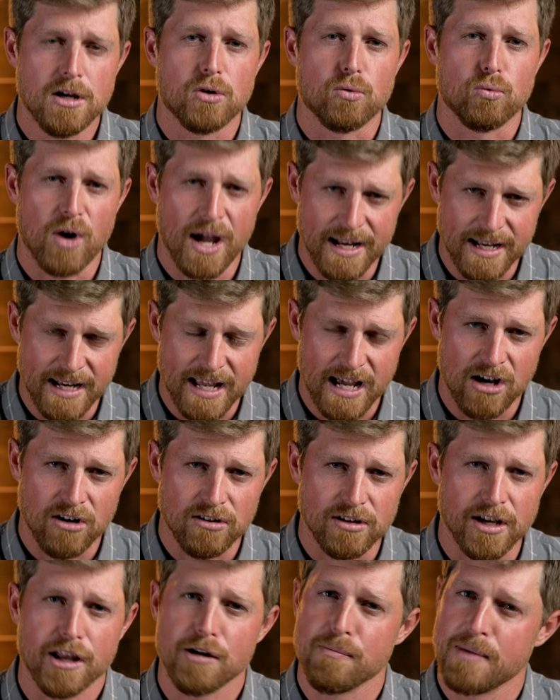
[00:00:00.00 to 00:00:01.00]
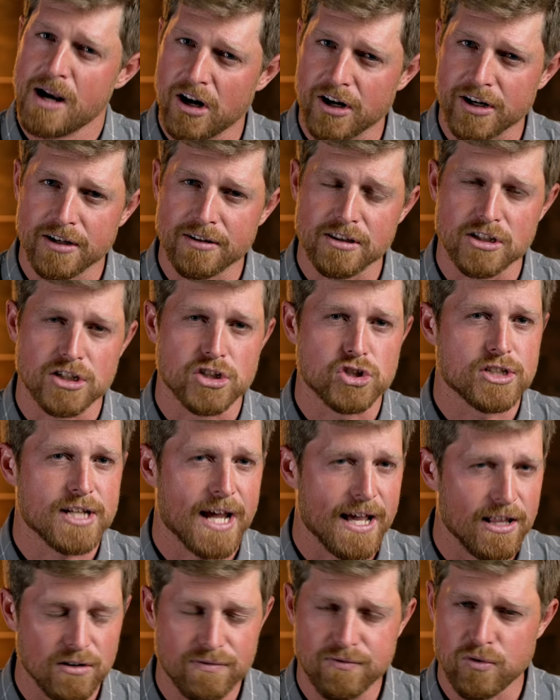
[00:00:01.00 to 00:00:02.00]
Right now in America, the
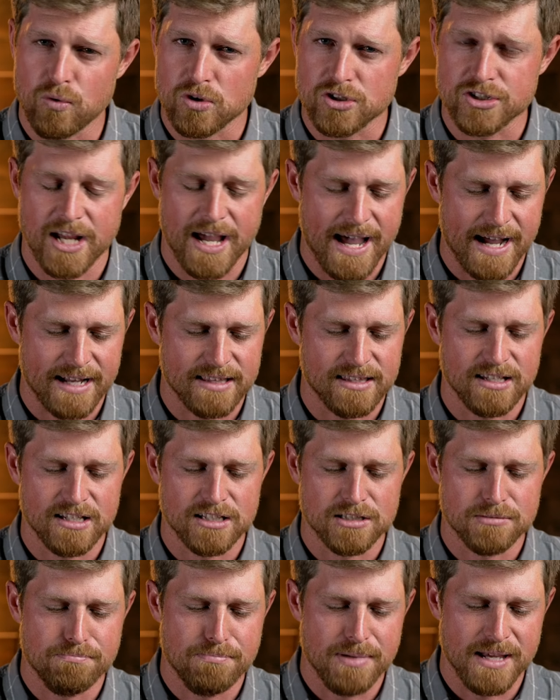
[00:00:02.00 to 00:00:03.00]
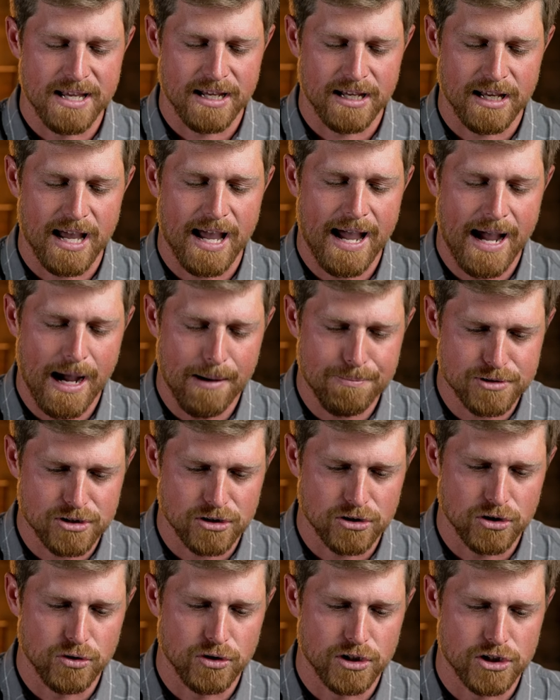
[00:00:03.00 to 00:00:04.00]
Taylor Force Act is being
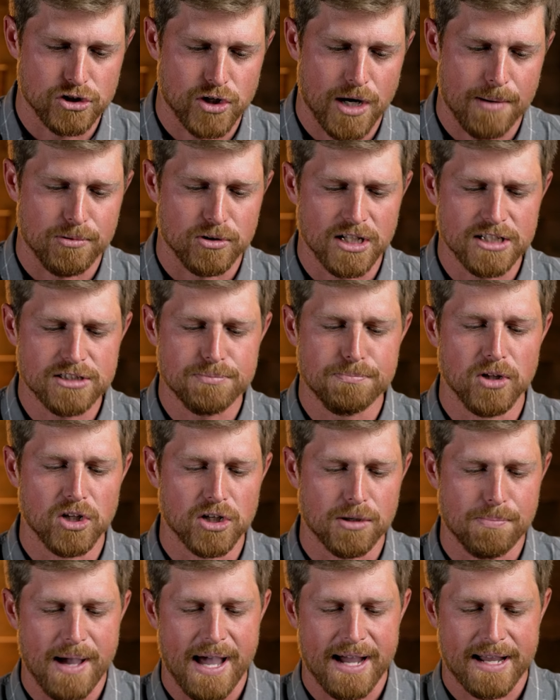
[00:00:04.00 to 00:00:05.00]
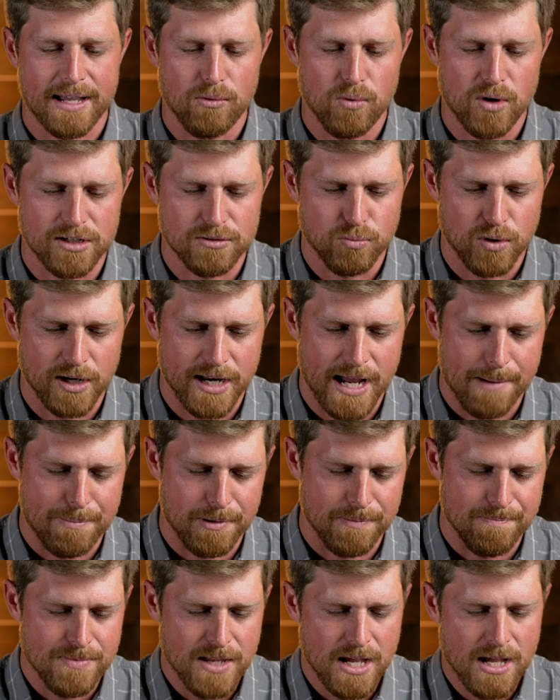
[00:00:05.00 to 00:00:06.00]
absolutely trampled. Let's look back at what
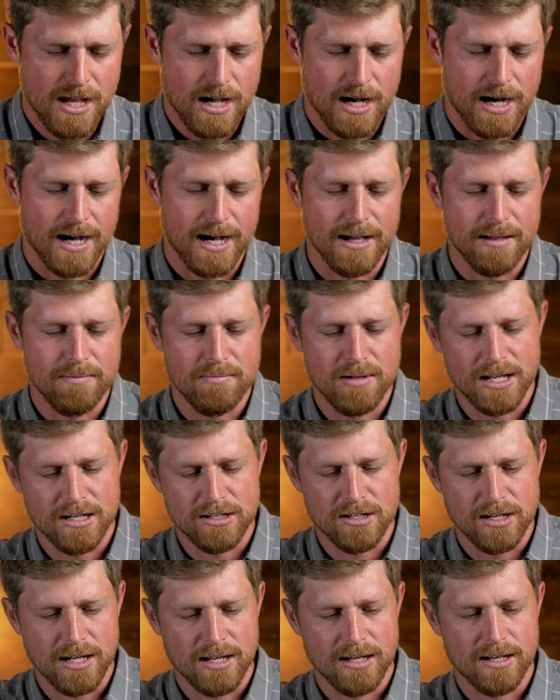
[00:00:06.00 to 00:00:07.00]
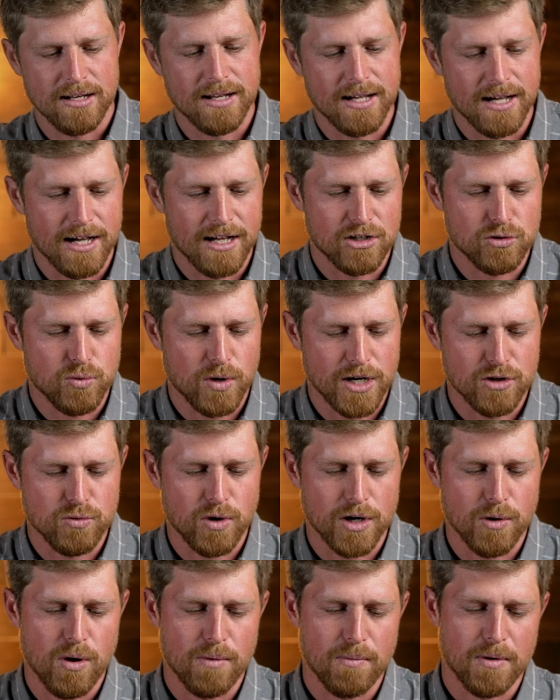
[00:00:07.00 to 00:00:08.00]
happened. In
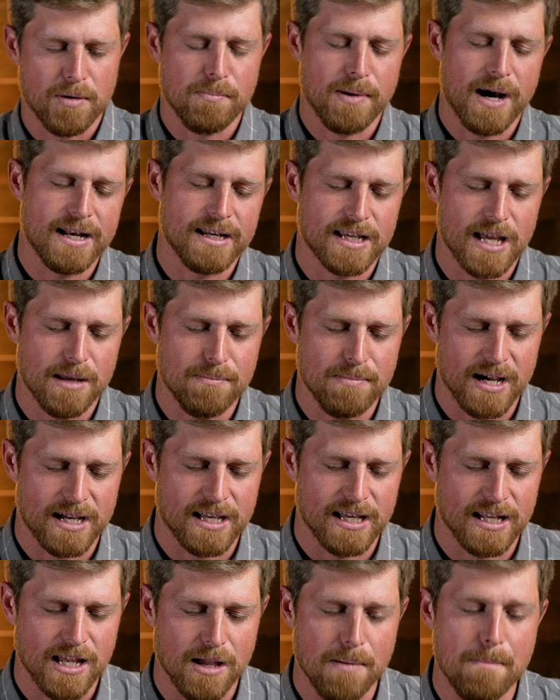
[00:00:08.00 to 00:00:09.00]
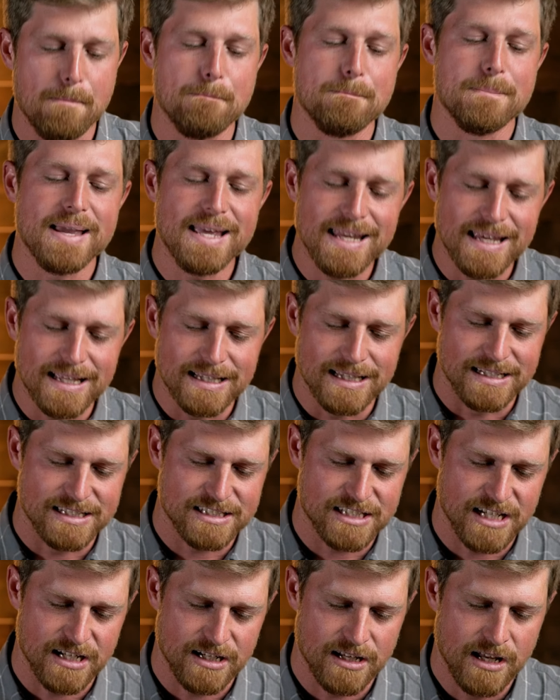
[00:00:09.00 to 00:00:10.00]
2021, when Biden came back in, he immediately
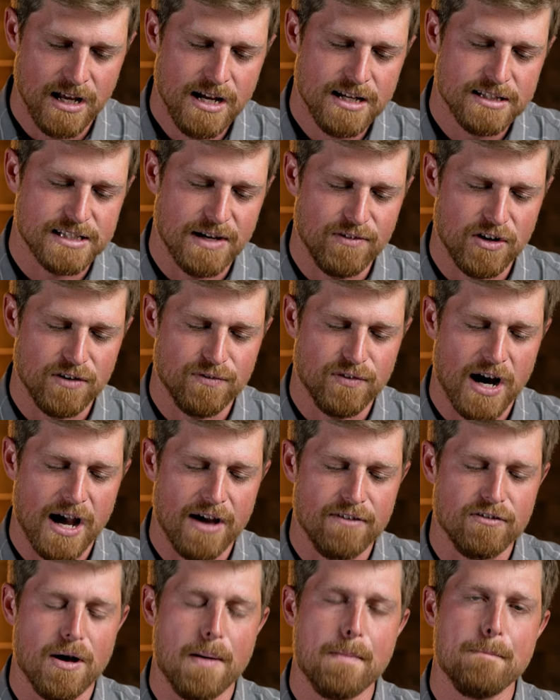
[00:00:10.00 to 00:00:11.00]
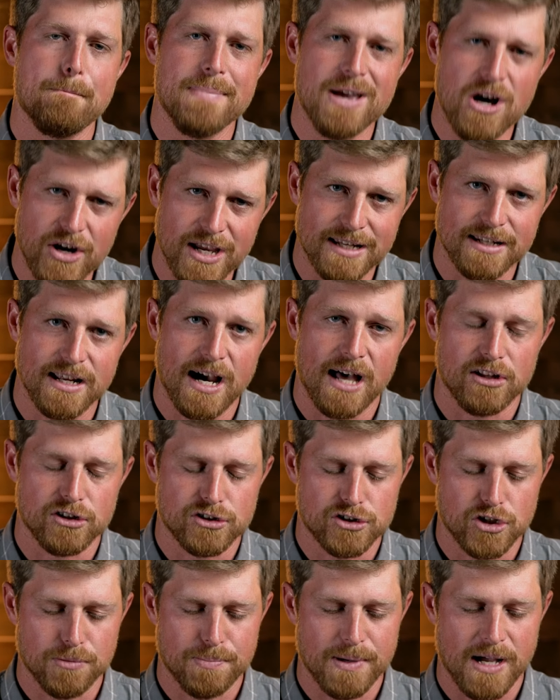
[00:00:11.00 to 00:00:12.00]
sent $75 million
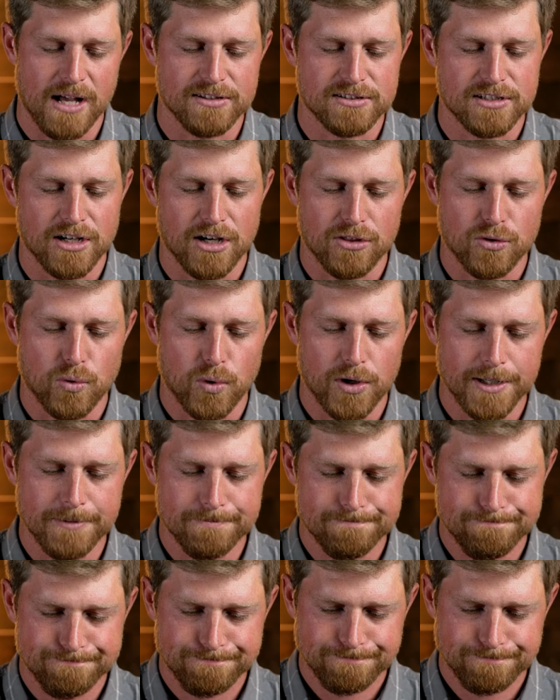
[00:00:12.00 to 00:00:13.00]
to the Palestinian Authority.